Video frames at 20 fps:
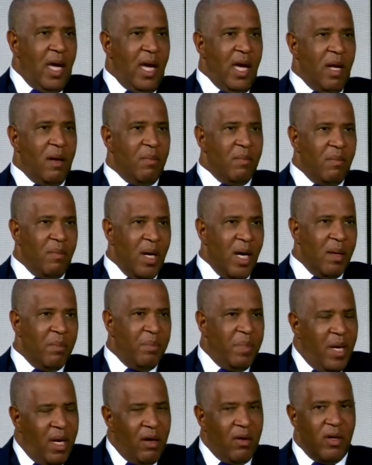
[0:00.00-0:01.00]
And my
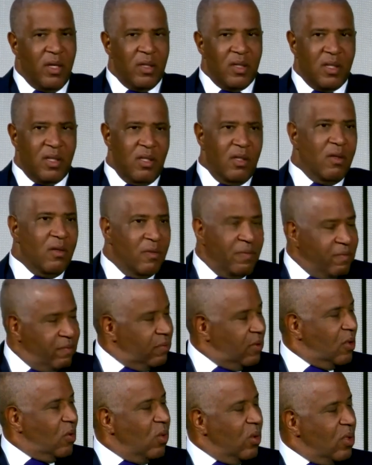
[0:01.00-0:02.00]
parents, you know,
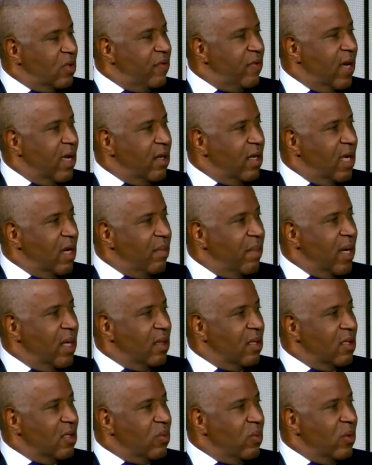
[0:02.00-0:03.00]
course, found out
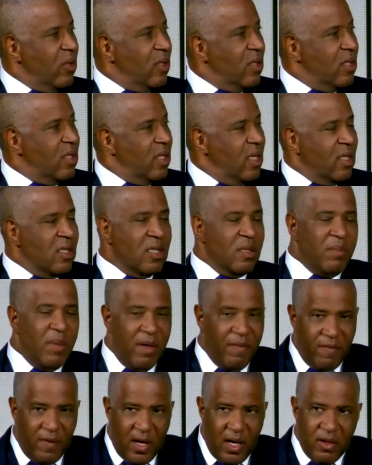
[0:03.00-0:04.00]
about this were incensed.
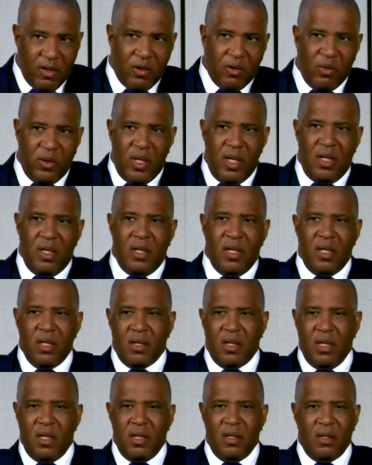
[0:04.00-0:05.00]
My father created
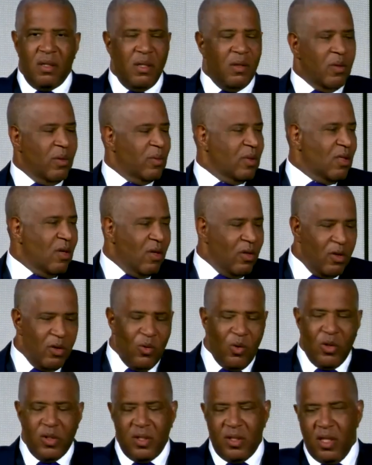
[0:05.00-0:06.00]
a, a, it was called the
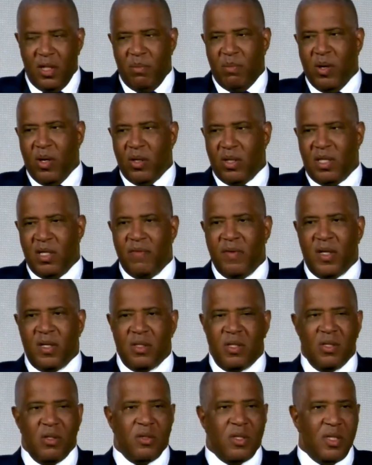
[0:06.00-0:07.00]
North City Park Civic
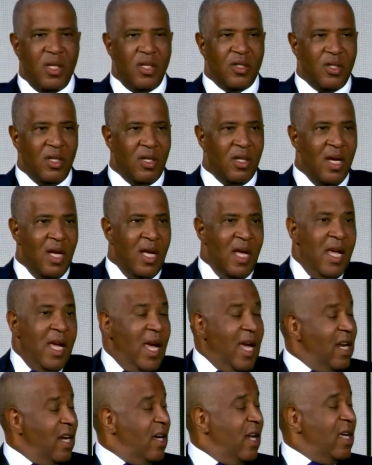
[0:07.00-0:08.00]
Association,
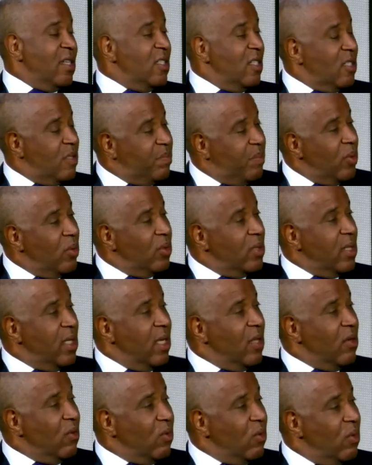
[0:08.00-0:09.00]
and in essence pulled
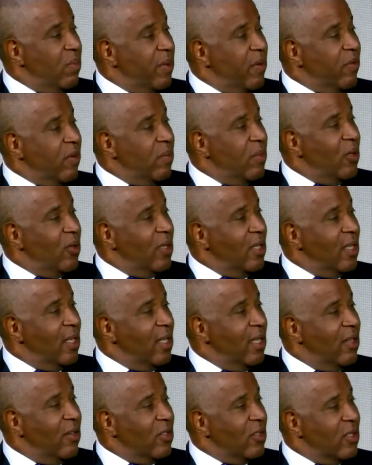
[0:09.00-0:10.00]
together a group of community
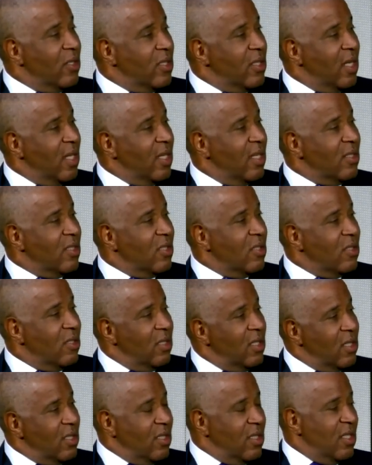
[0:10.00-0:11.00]
leaders and said, this
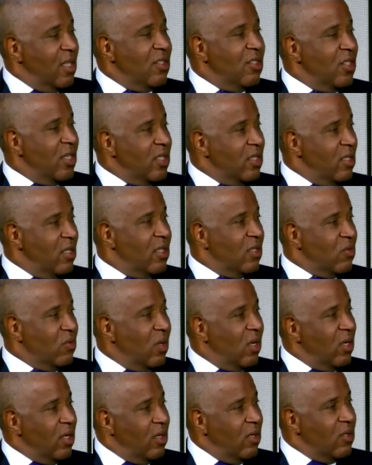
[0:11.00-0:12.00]
is, this is unjust and it's
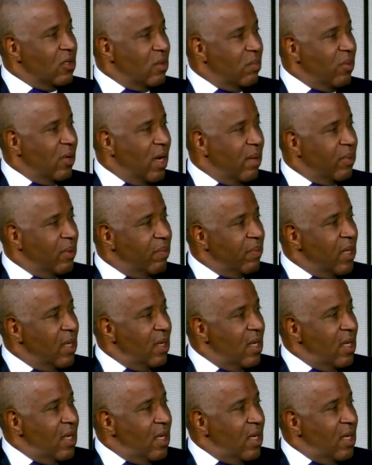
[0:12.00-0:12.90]
wrong. Here's the problem.